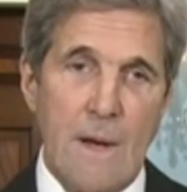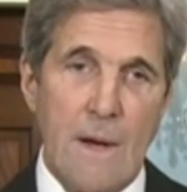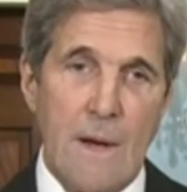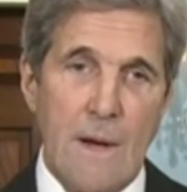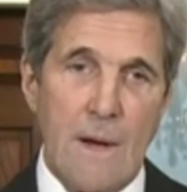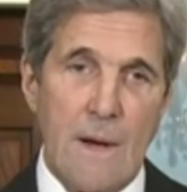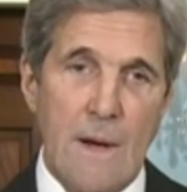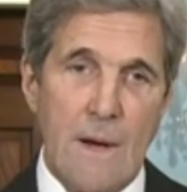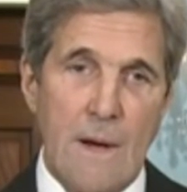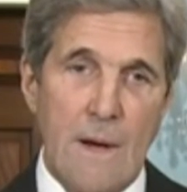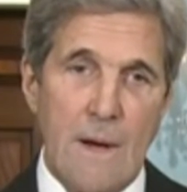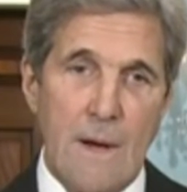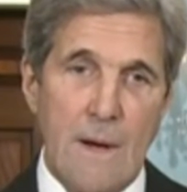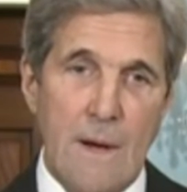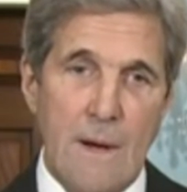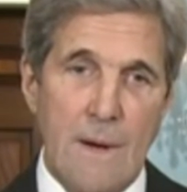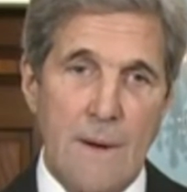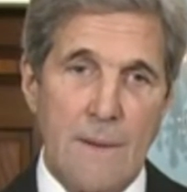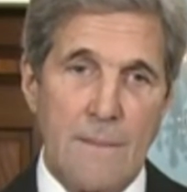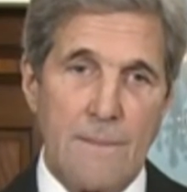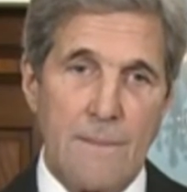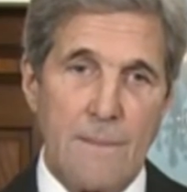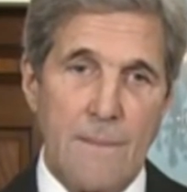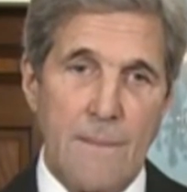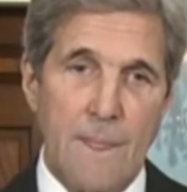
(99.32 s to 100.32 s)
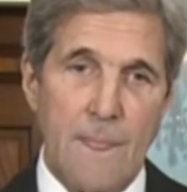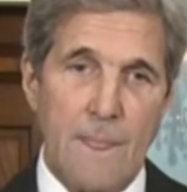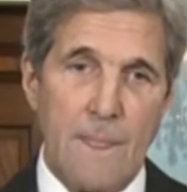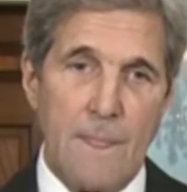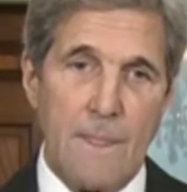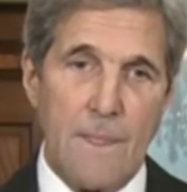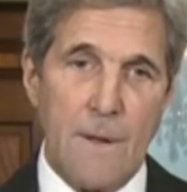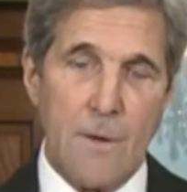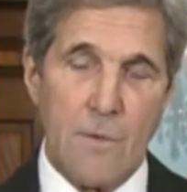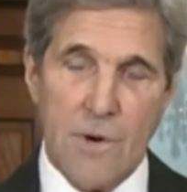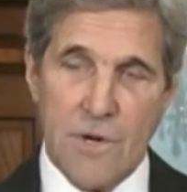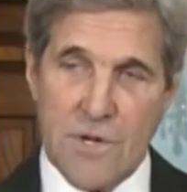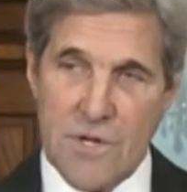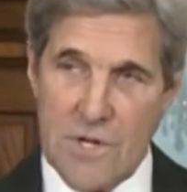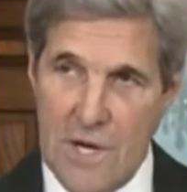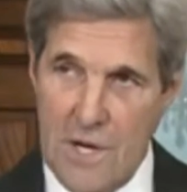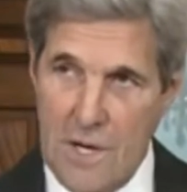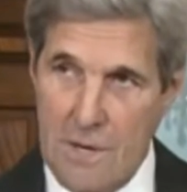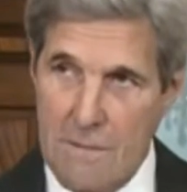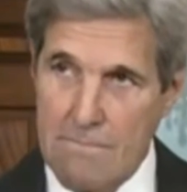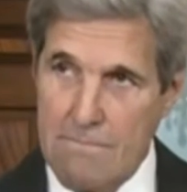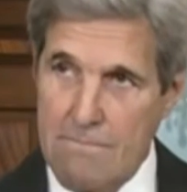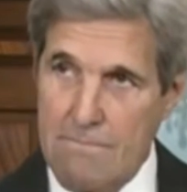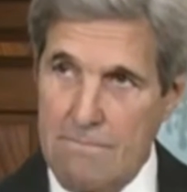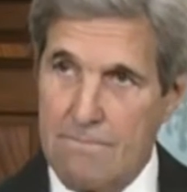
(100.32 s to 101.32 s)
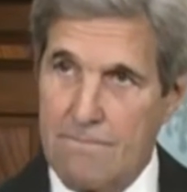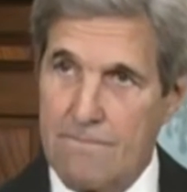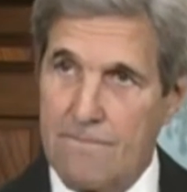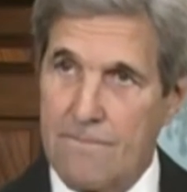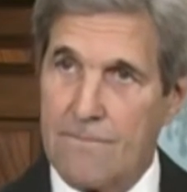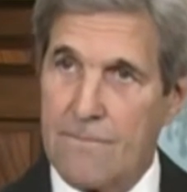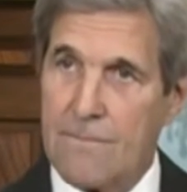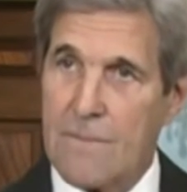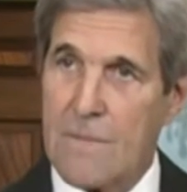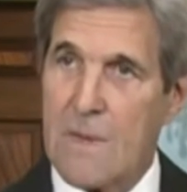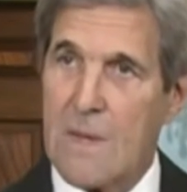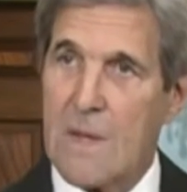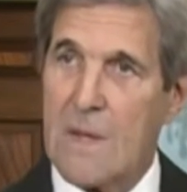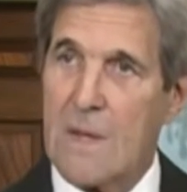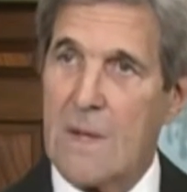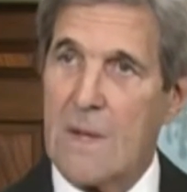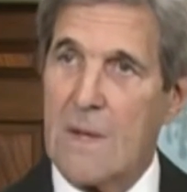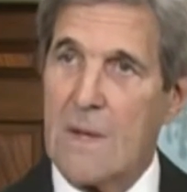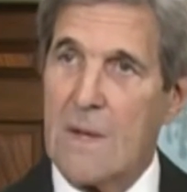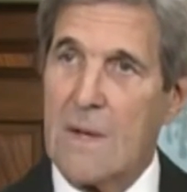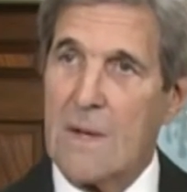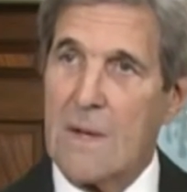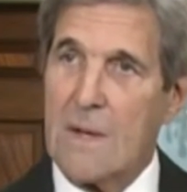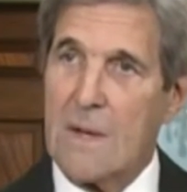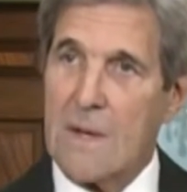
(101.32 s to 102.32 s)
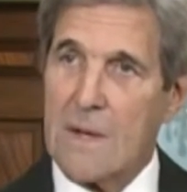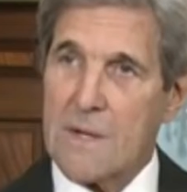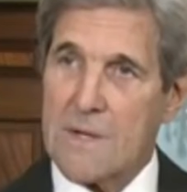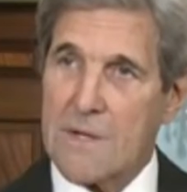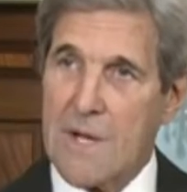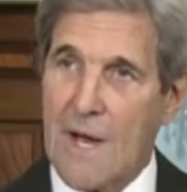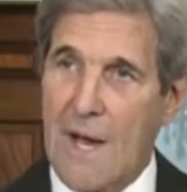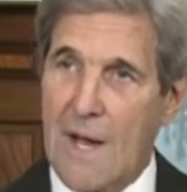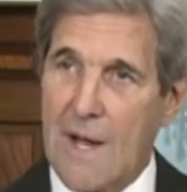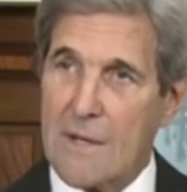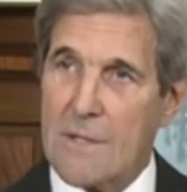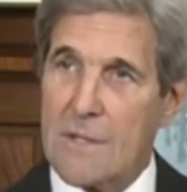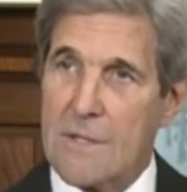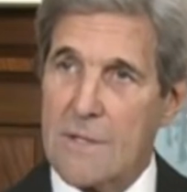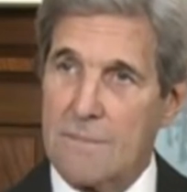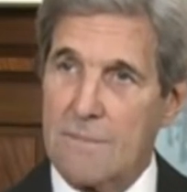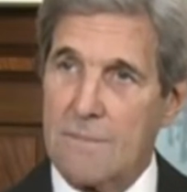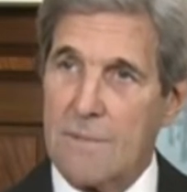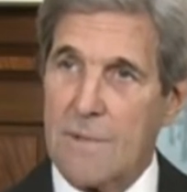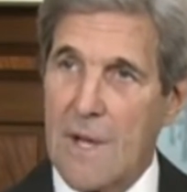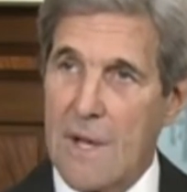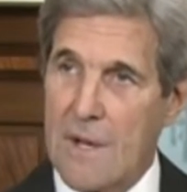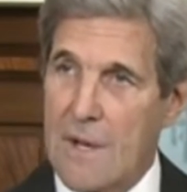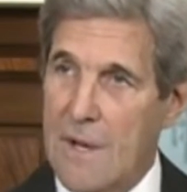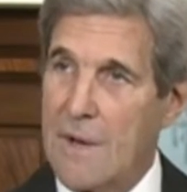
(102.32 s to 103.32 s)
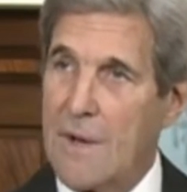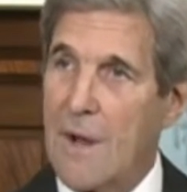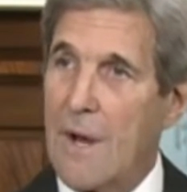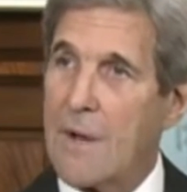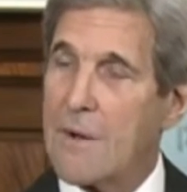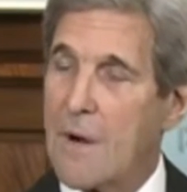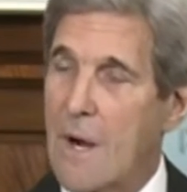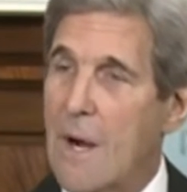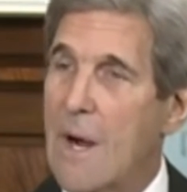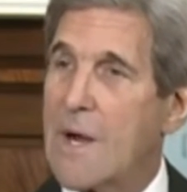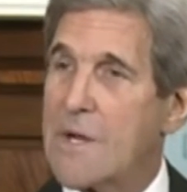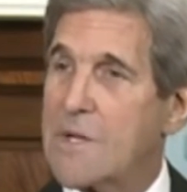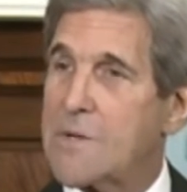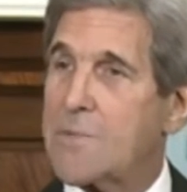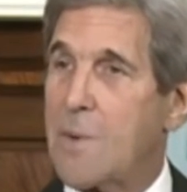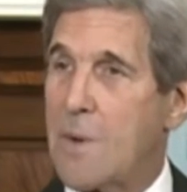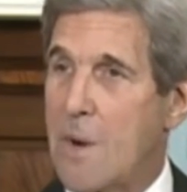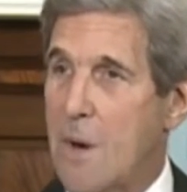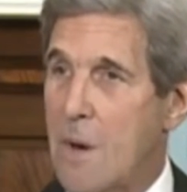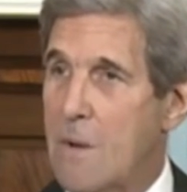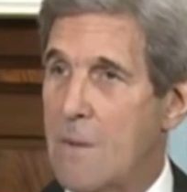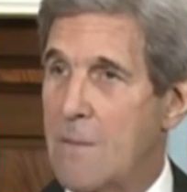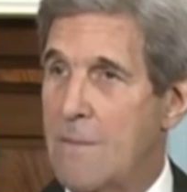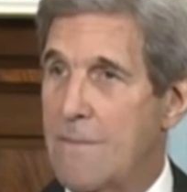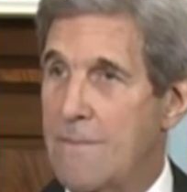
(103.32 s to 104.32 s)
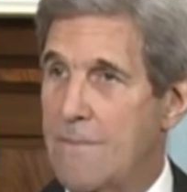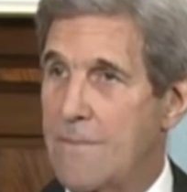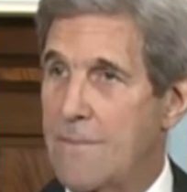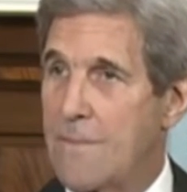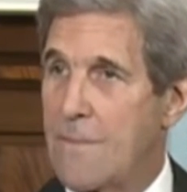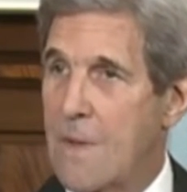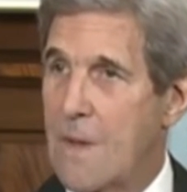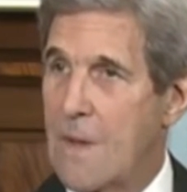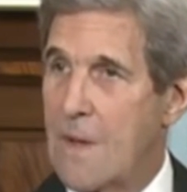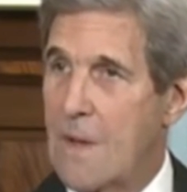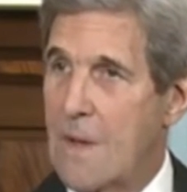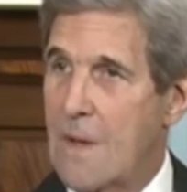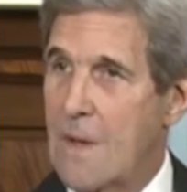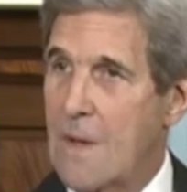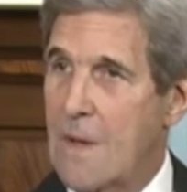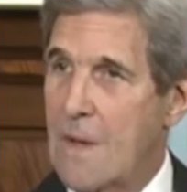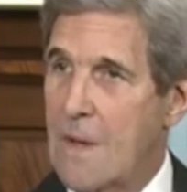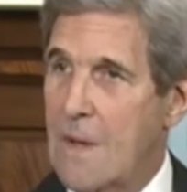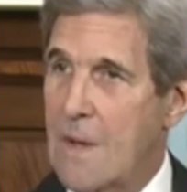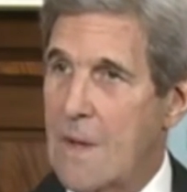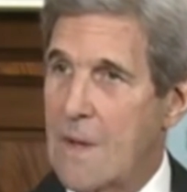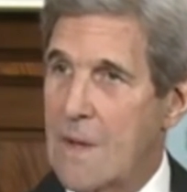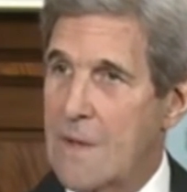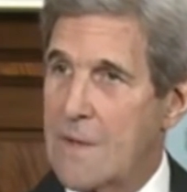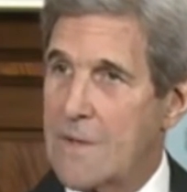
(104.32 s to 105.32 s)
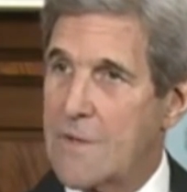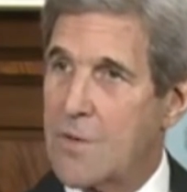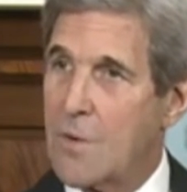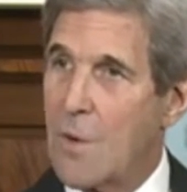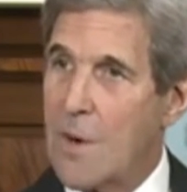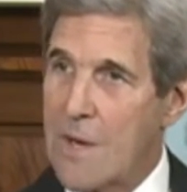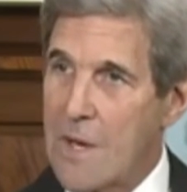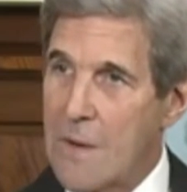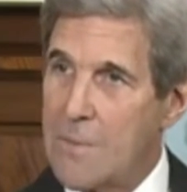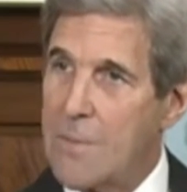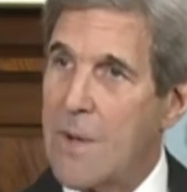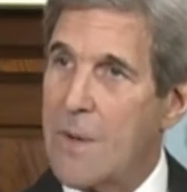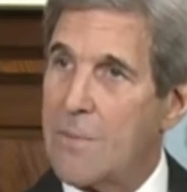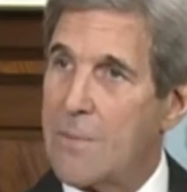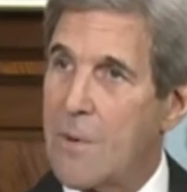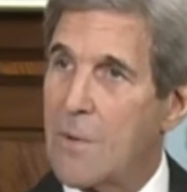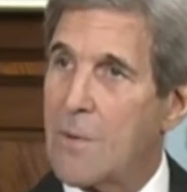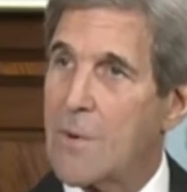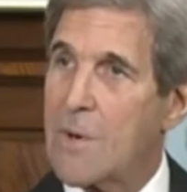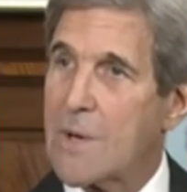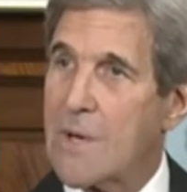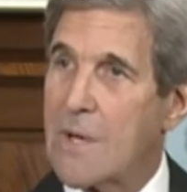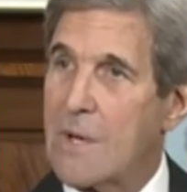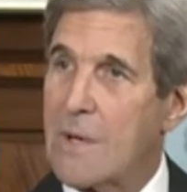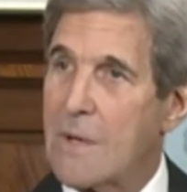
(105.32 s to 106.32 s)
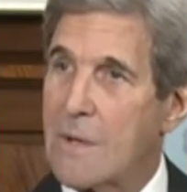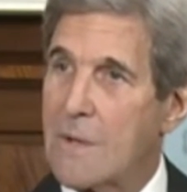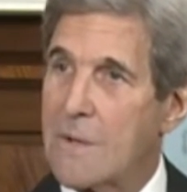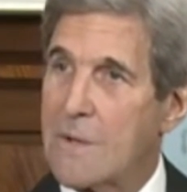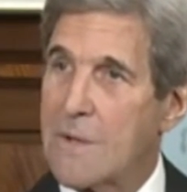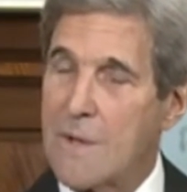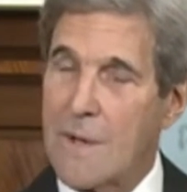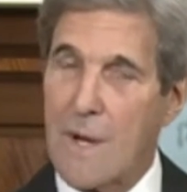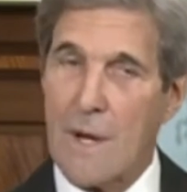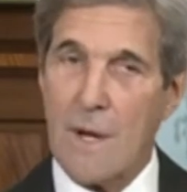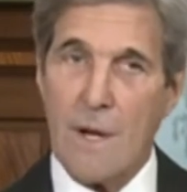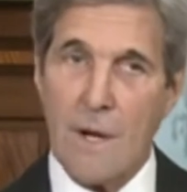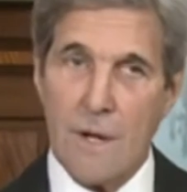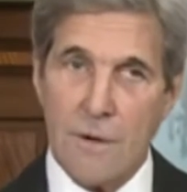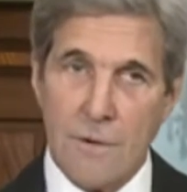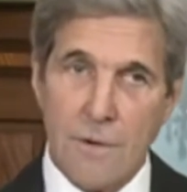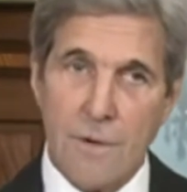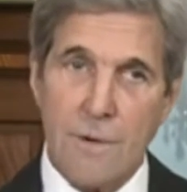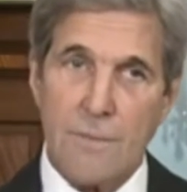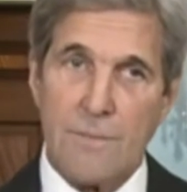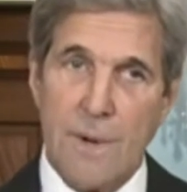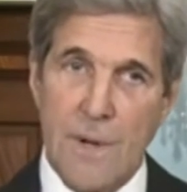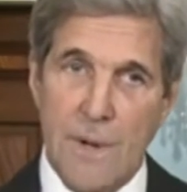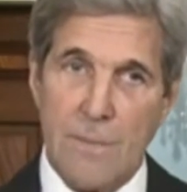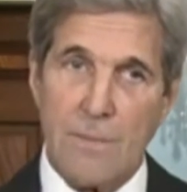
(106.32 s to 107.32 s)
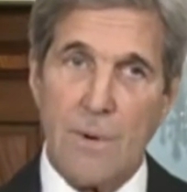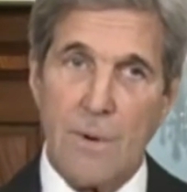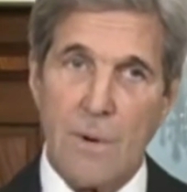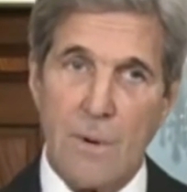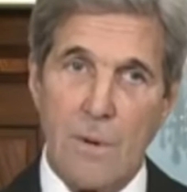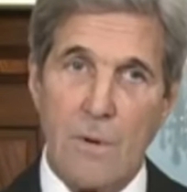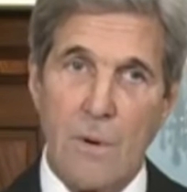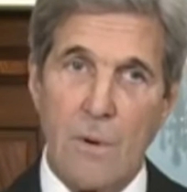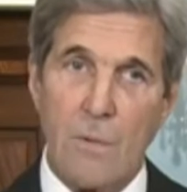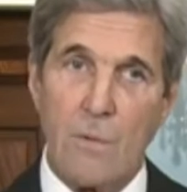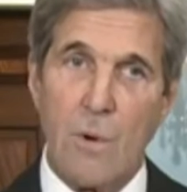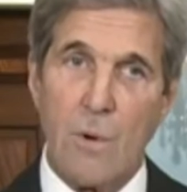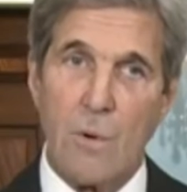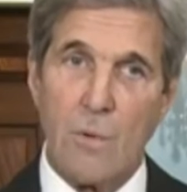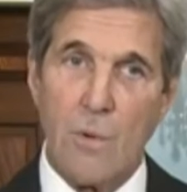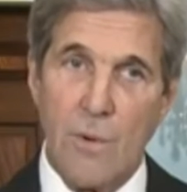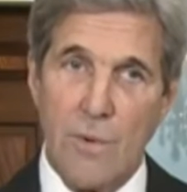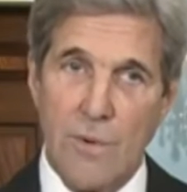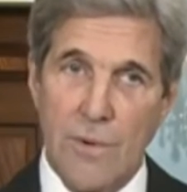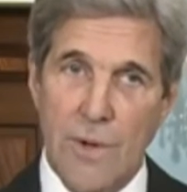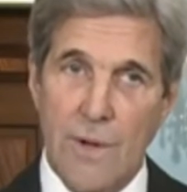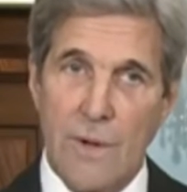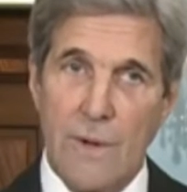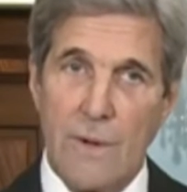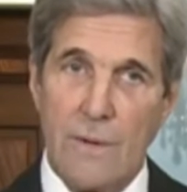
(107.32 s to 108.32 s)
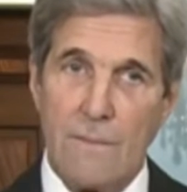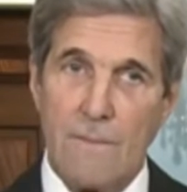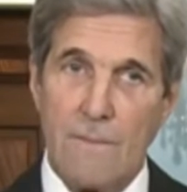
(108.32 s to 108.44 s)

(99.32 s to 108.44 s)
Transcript: the regime attacked yet another hospital, and 20 people were killed and 100 people were wounded.